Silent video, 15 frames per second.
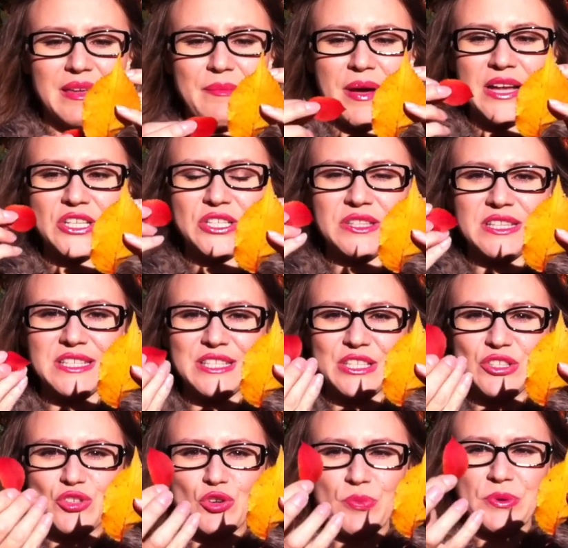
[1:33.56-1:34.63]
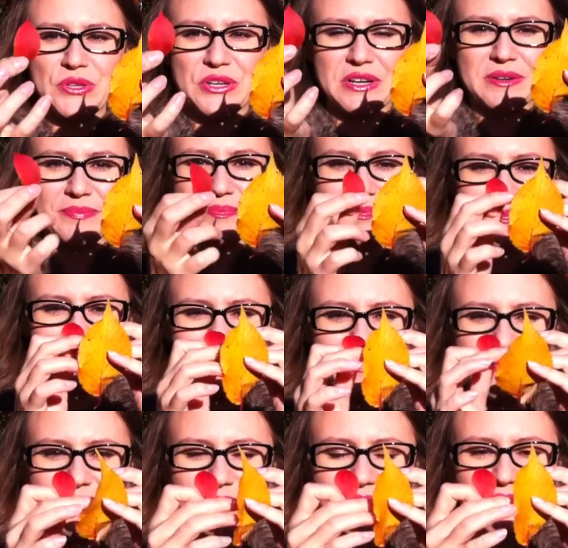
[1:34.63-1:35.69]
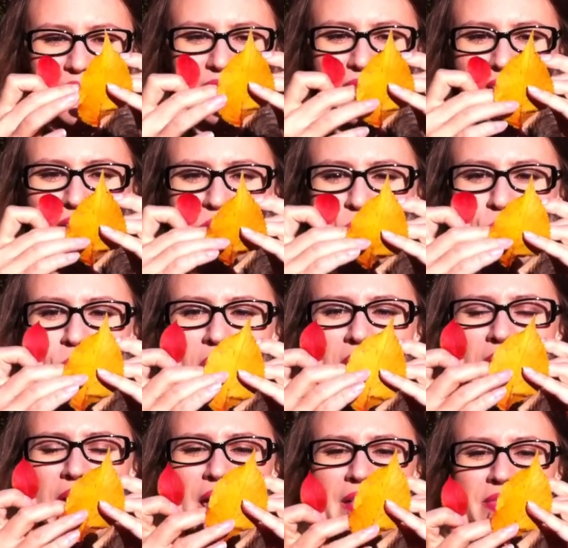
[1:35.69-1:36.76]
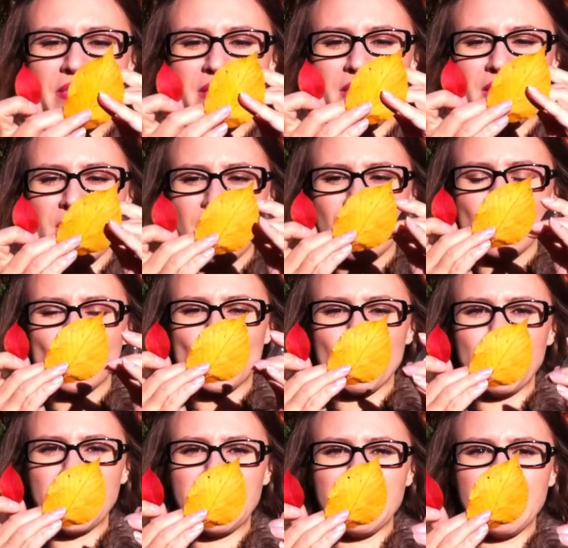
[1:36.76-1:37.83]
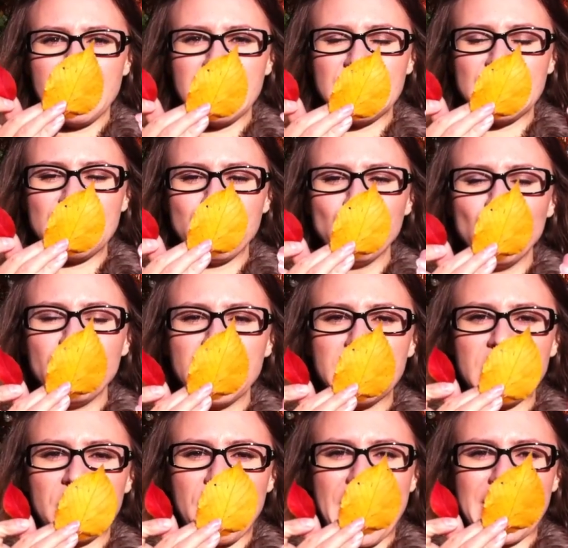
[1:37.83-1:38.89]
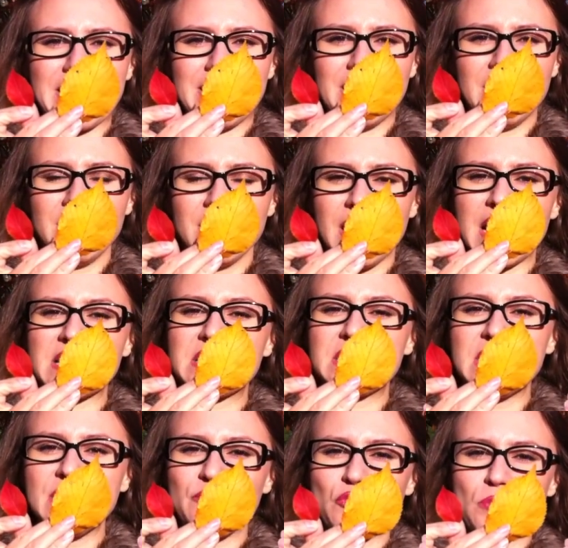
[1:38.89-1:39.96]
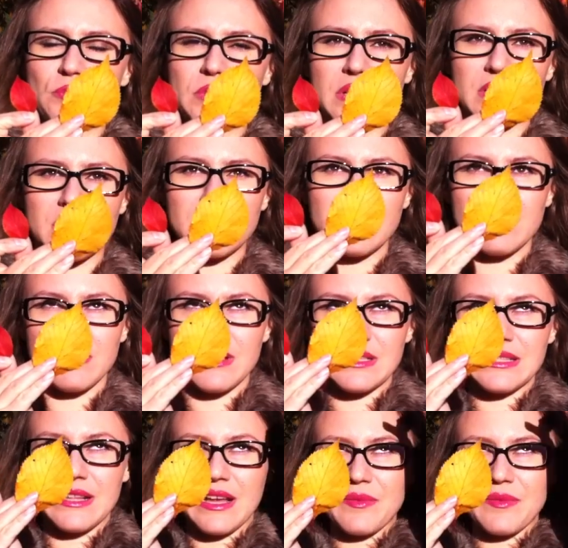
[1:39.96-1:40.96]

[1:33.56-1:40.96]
Imagine this is Jupiter. When Jupiter is moving directly, as seen from the Earth, it's